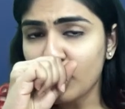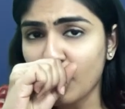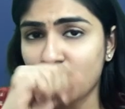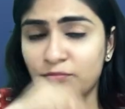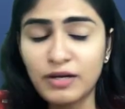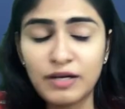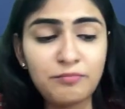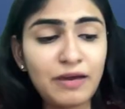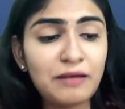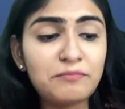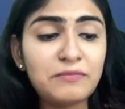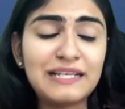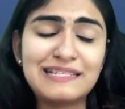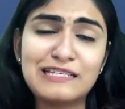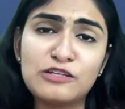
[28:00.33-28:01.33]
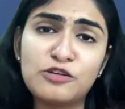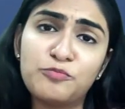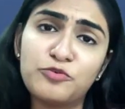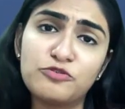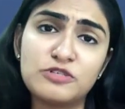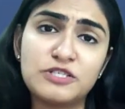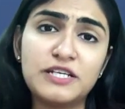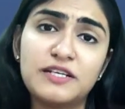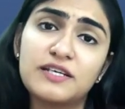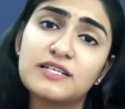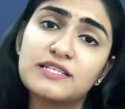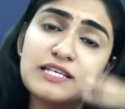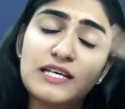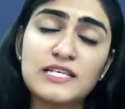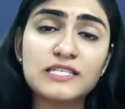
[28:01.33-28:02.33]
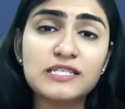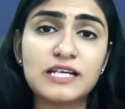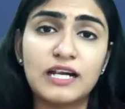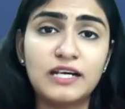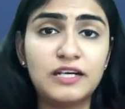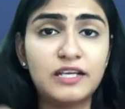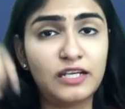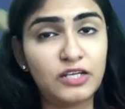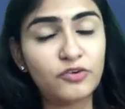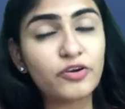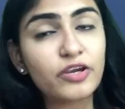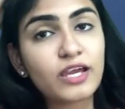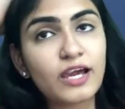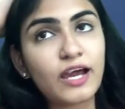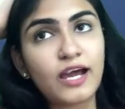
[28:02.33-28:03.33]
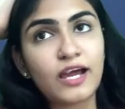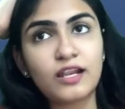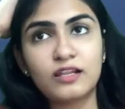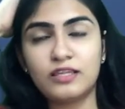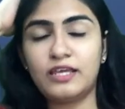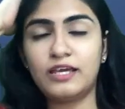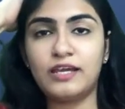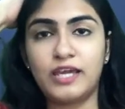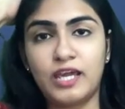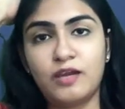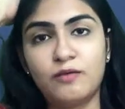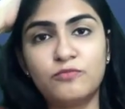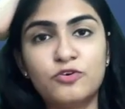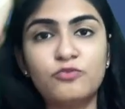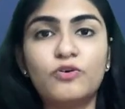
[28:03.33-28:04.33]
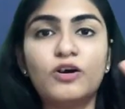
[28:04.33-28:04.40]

But ma'am, let's say the proceedings is continuing and they came to